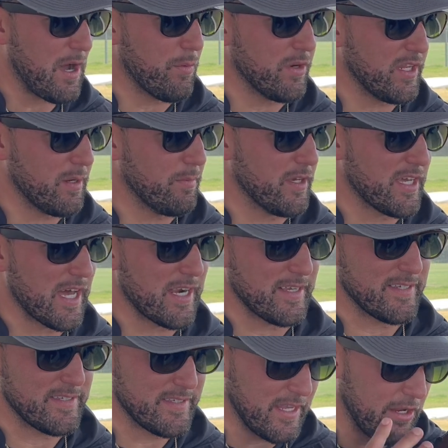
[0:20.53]
how we need to be kind of
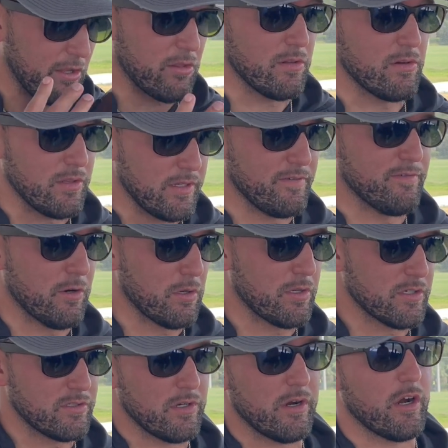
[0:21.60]
singularly
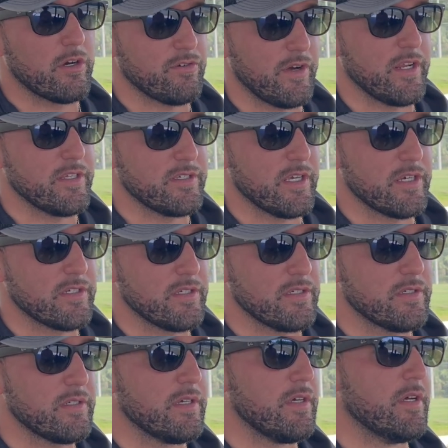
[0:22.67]
focused during our training
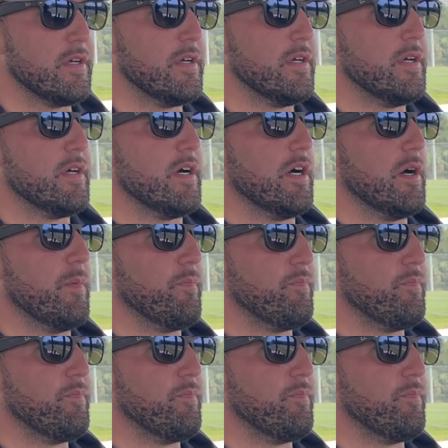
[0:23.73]
sessions. Um,